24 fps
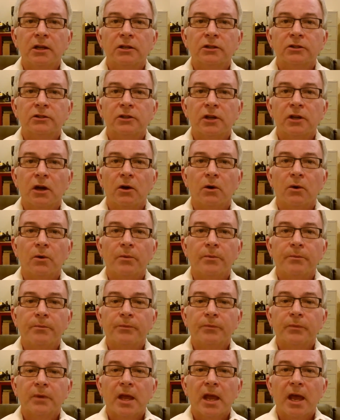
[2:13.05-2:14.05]
So
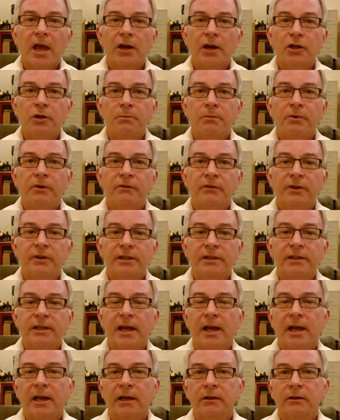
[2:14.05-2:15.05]
how do you prevent
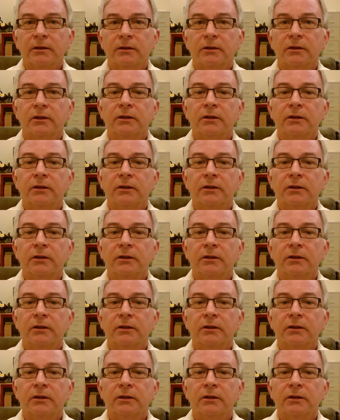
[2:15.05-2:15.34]
that?